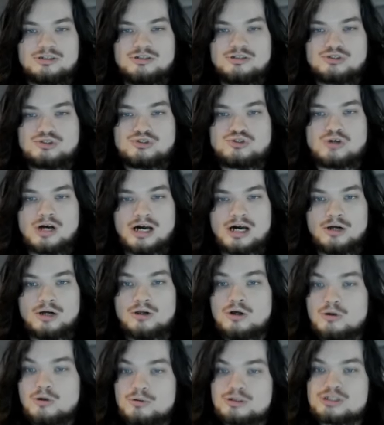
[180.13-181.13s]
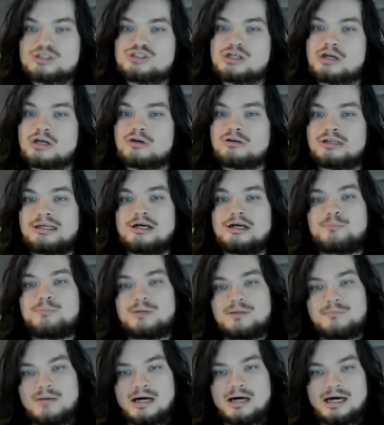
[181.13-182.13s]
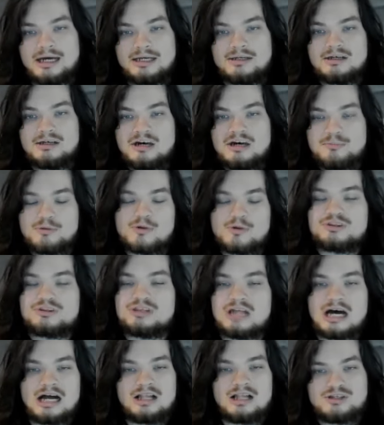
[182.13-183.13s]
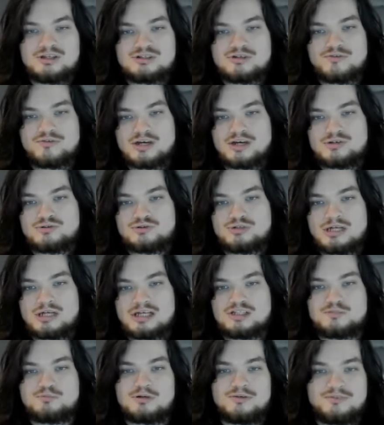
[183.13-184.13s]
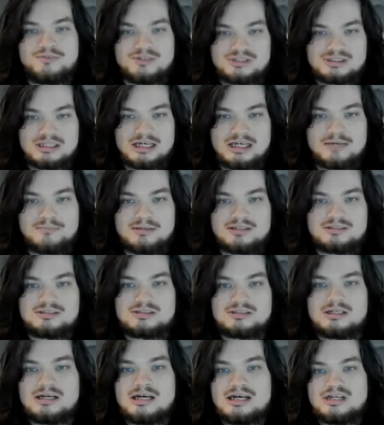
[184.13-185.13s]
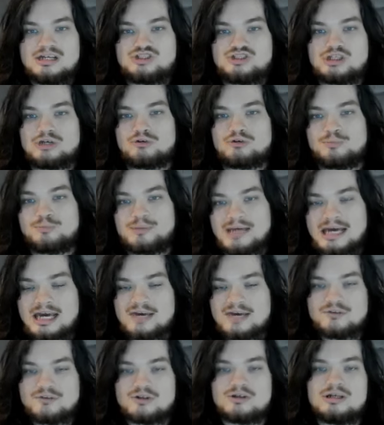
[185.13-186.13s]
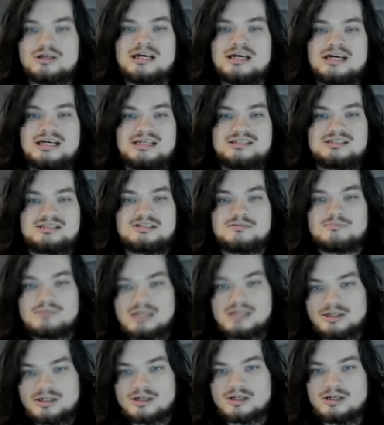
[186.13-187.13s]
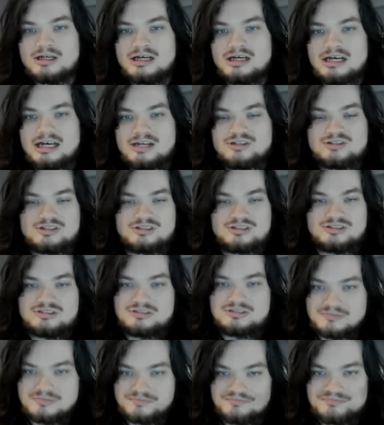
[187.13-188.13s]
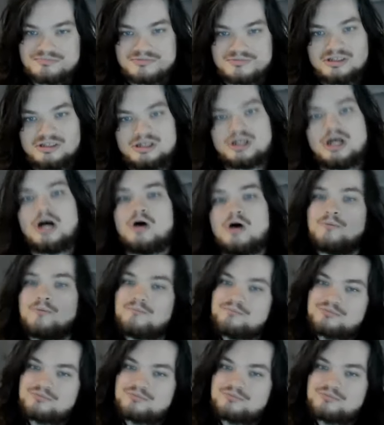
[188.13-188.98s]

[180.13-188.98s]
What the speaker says: this trial with a generally open mind, but with knowledge of Andrew Tate's previous statements, his general behavior, his demeanor, and just, you know,